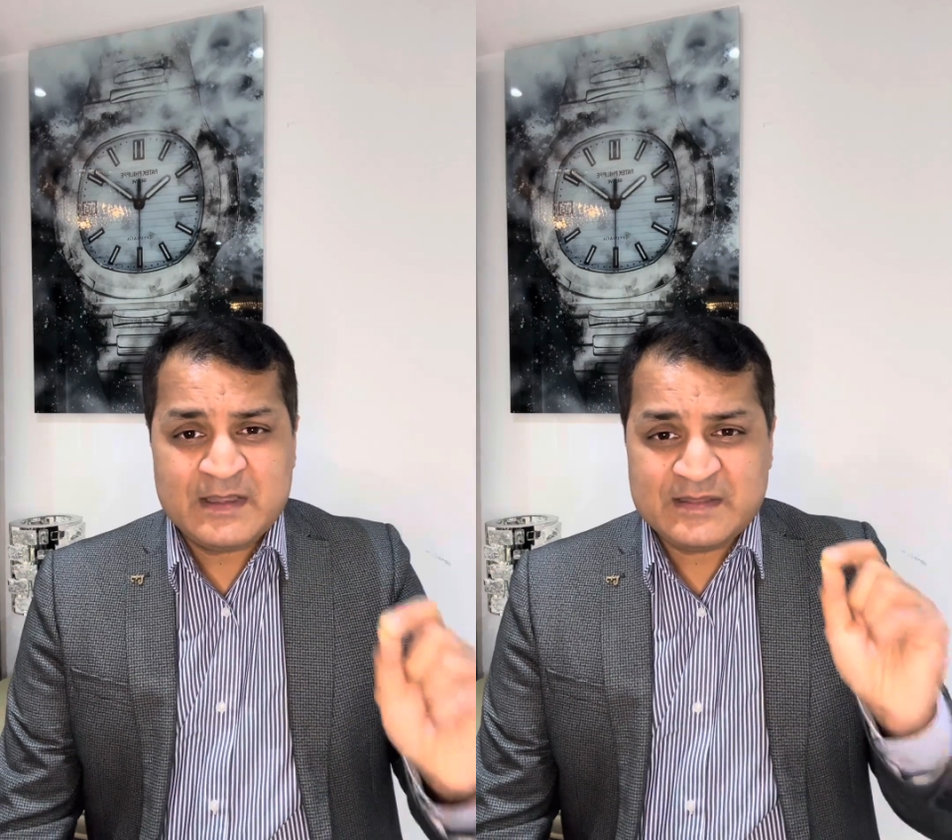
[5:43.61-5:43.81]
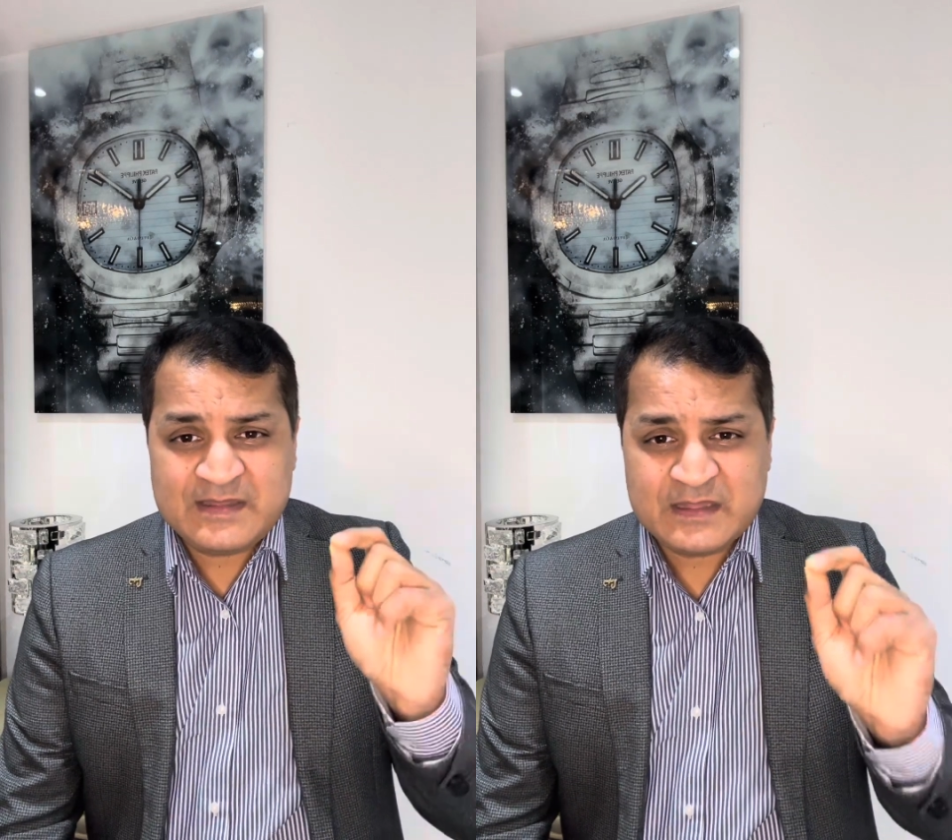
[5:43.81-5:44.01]

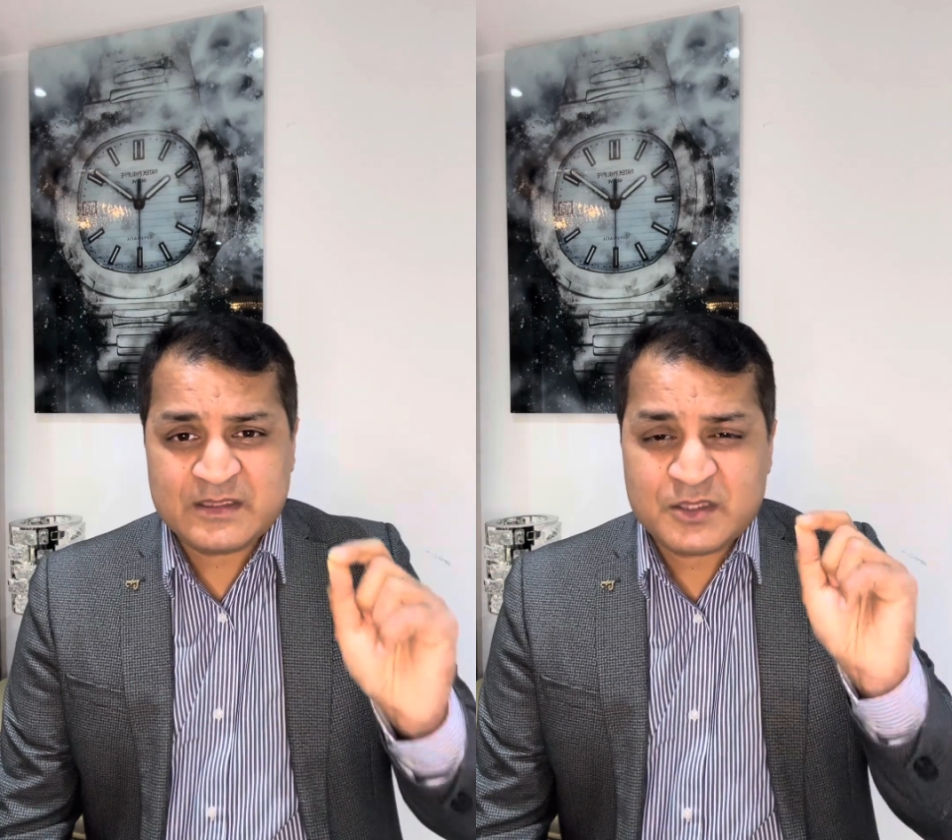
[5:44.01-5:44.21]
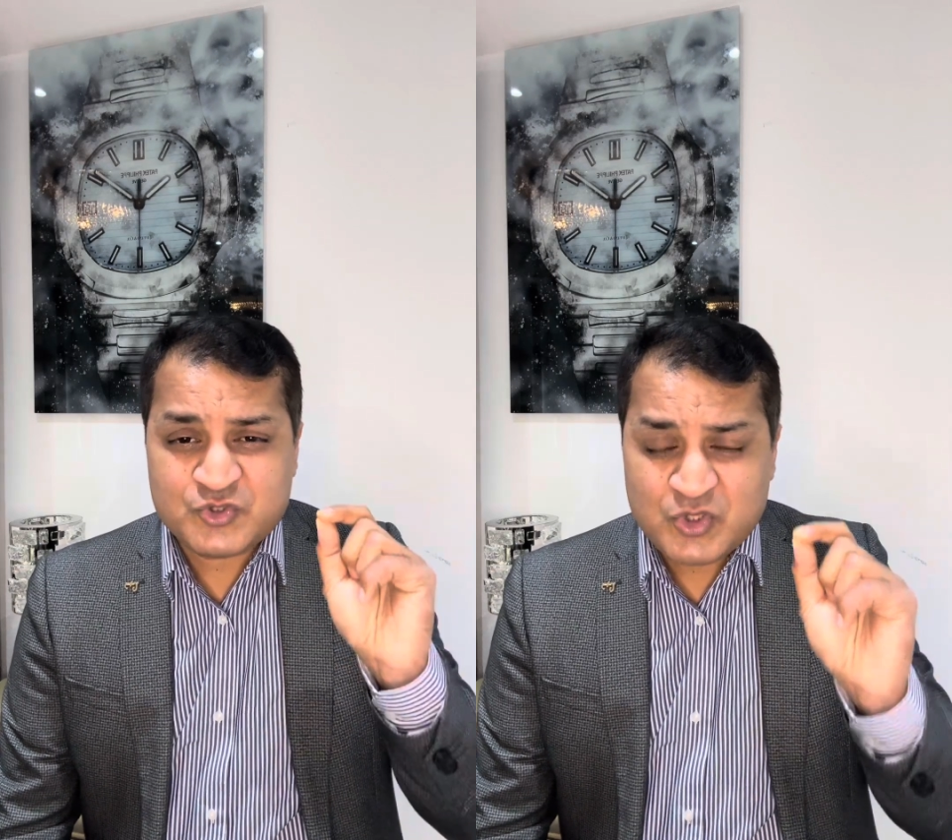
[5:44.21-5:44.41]
this
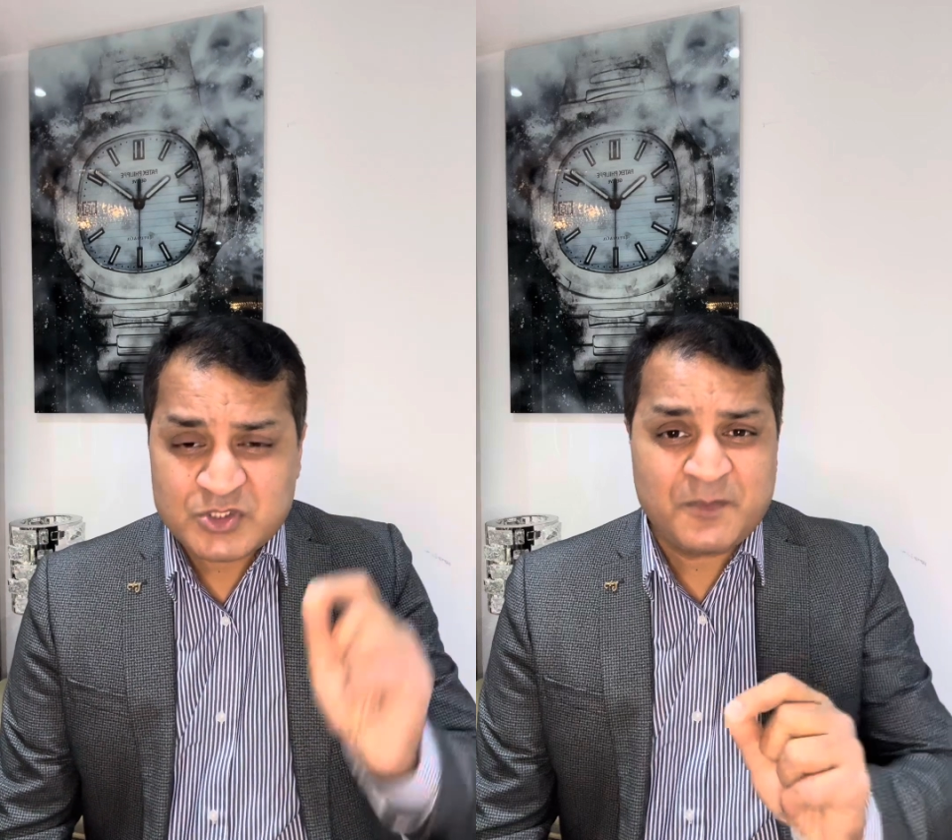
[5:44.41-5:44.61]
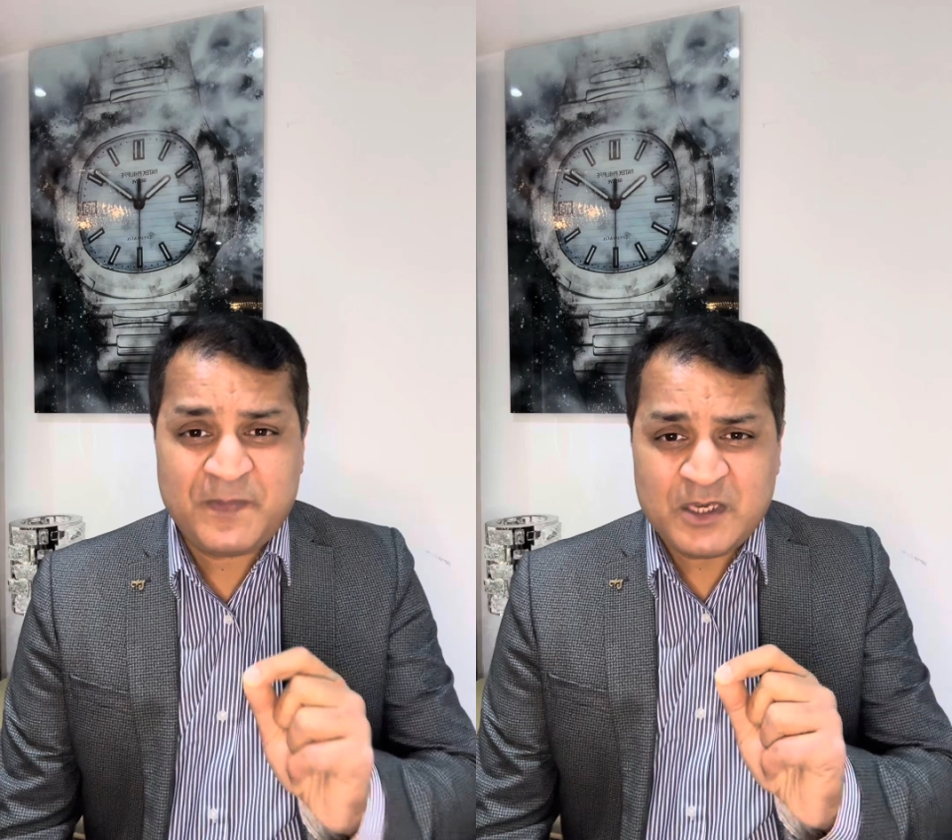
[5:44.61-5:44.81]
is
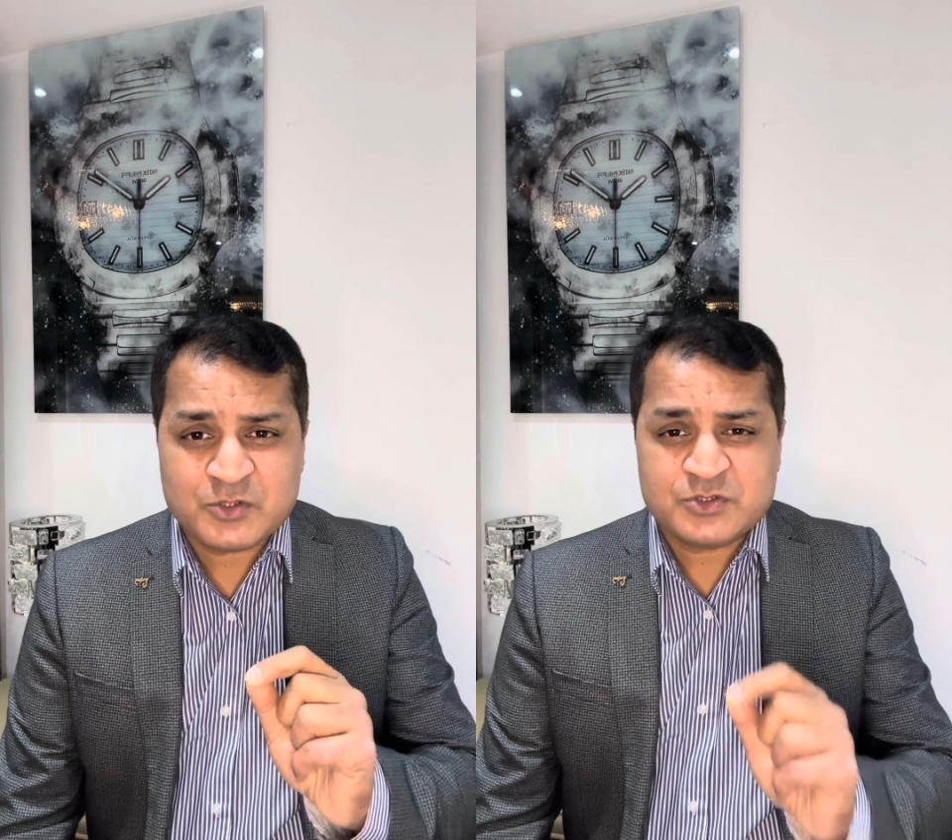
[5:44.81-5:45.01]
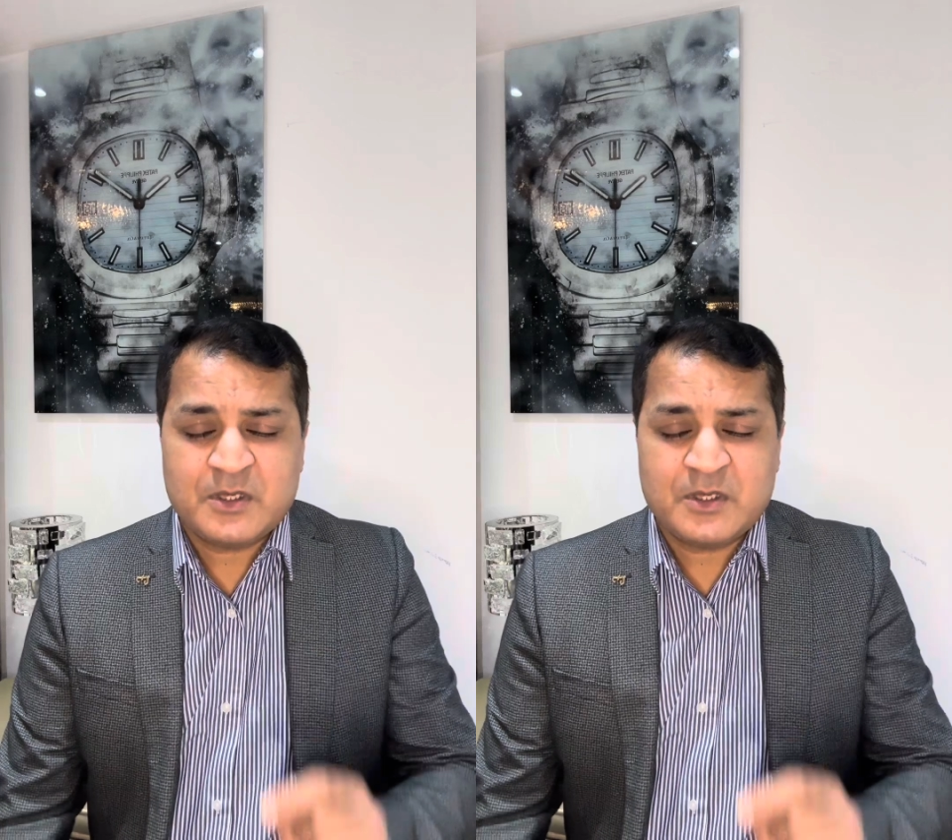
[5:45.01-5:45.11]
just a peanut.